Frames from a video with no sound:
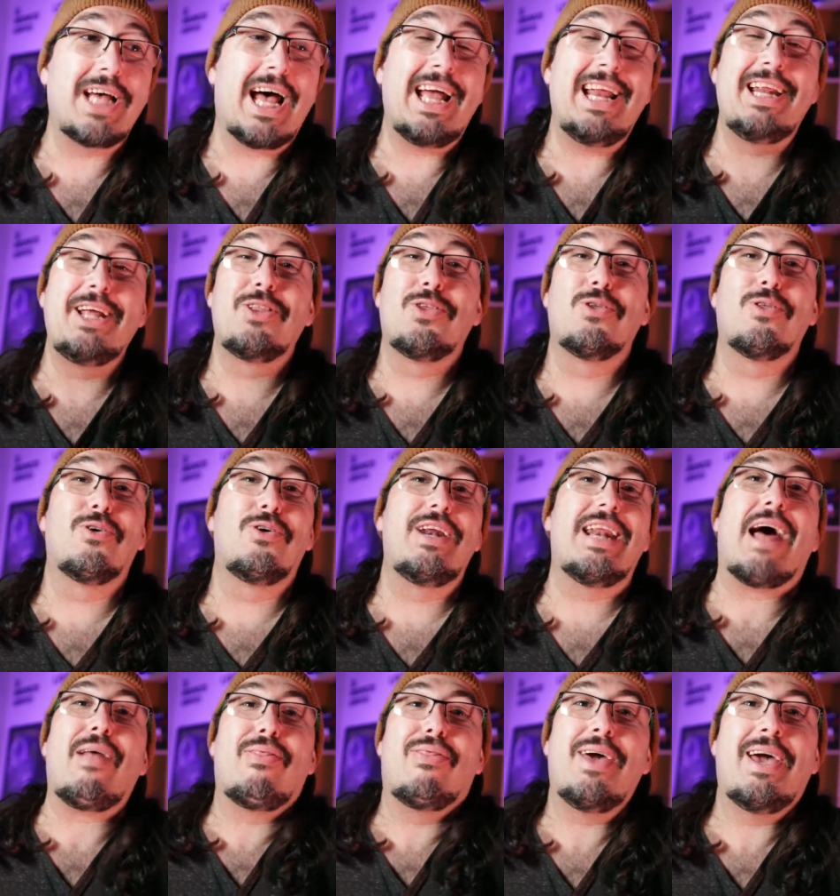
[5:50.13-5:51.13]
I need to do
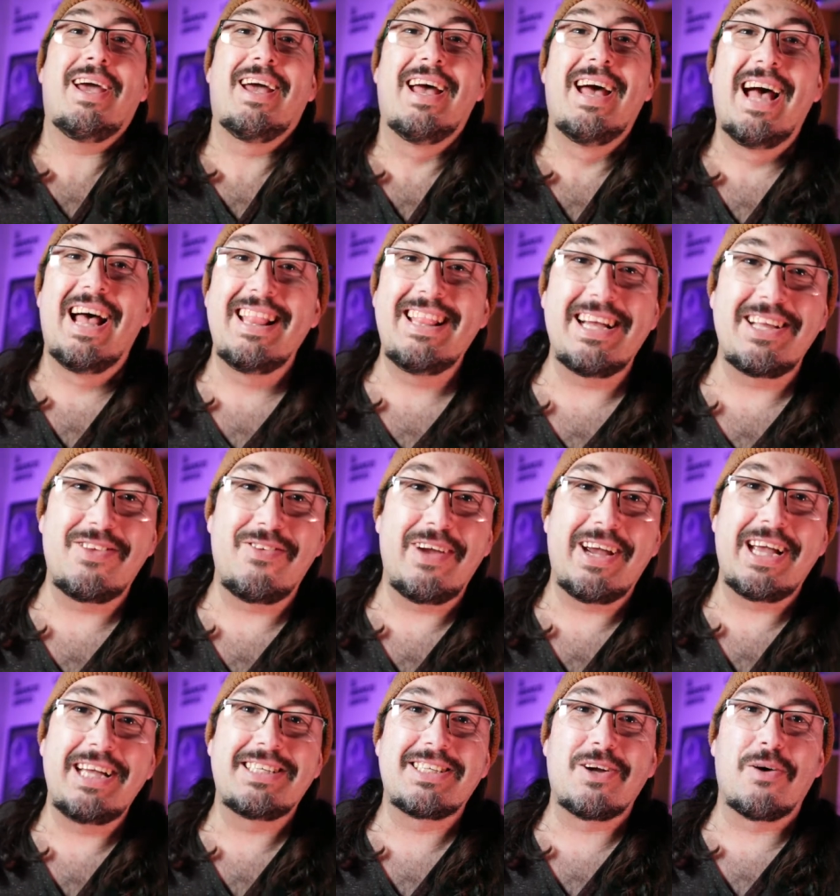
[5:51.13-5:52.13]
nothing. The trick
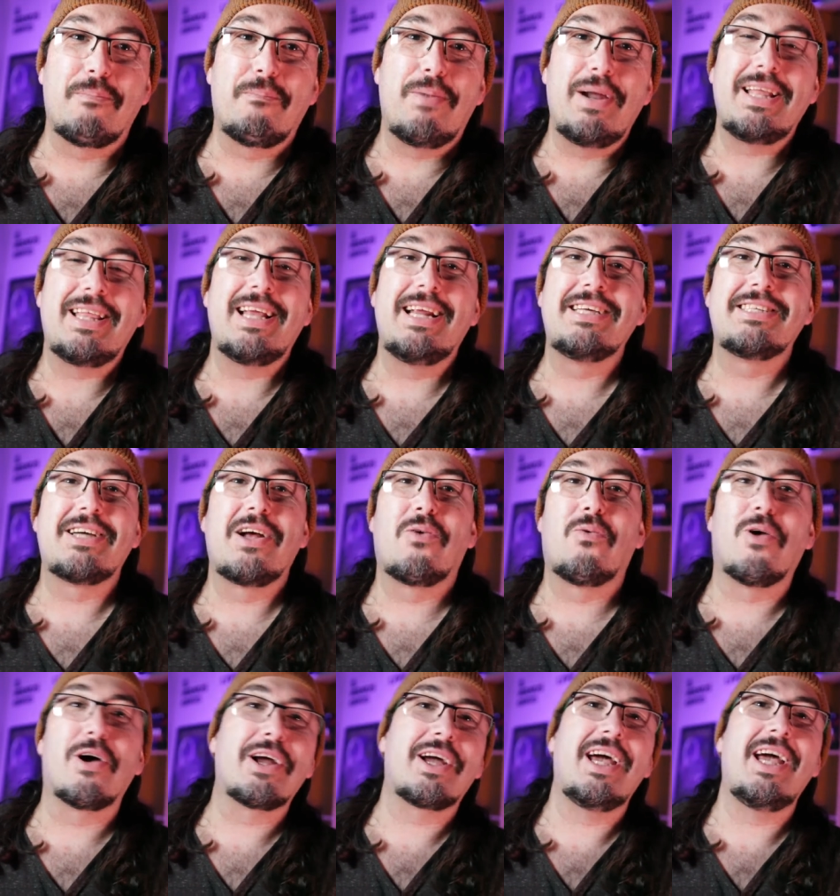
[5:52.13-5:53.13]
is completely
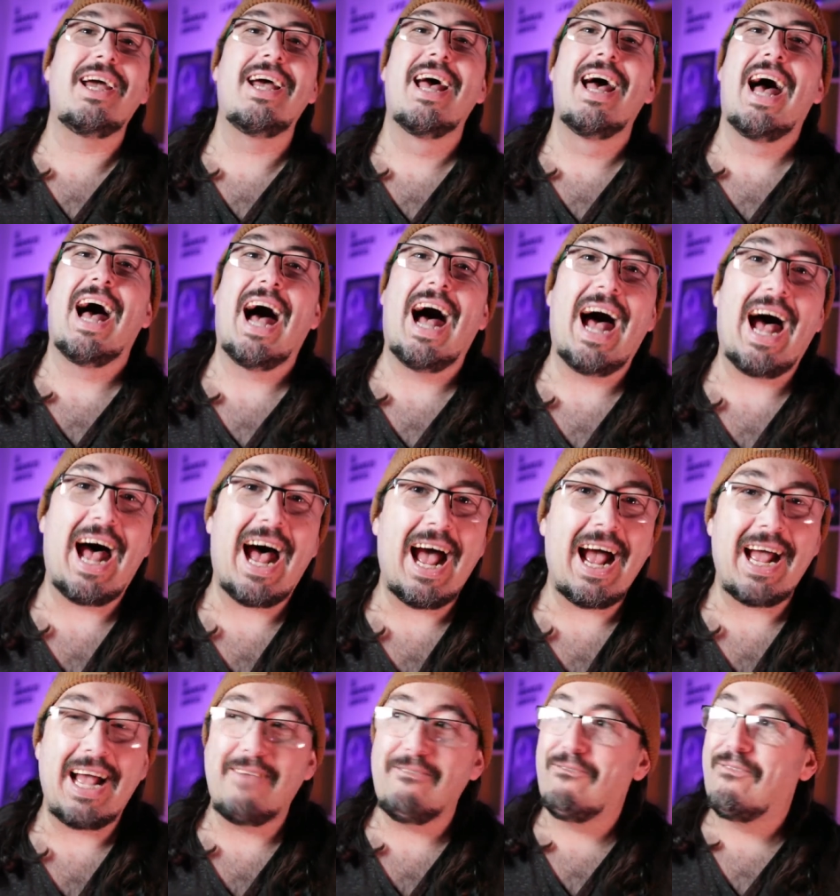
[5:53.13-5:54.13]
working and
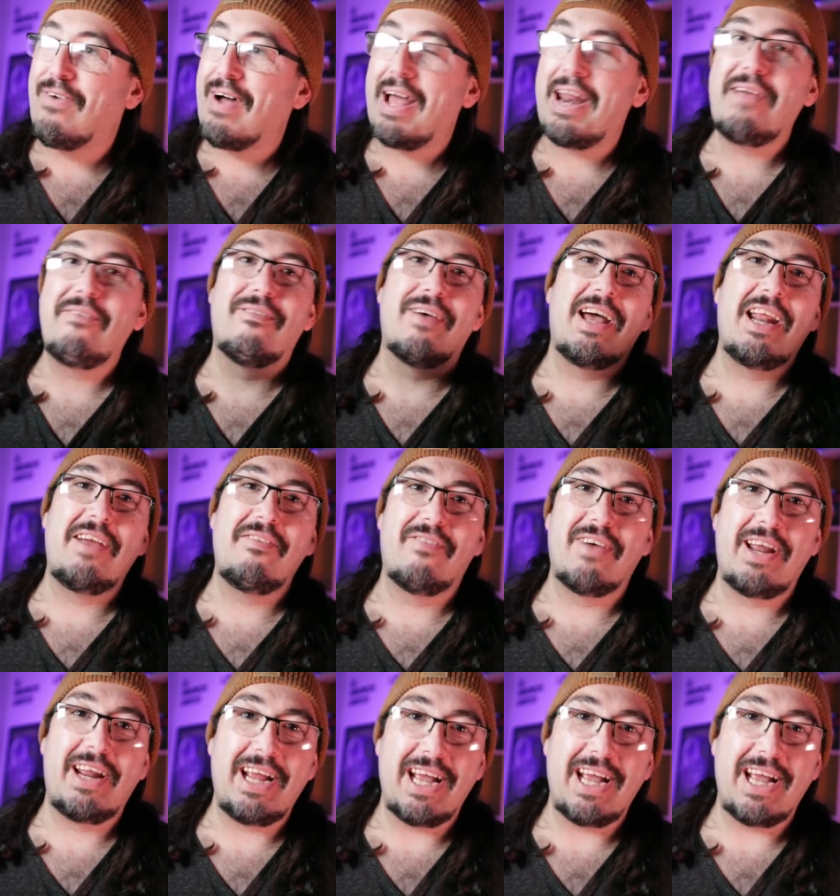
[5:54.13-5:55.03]
very very very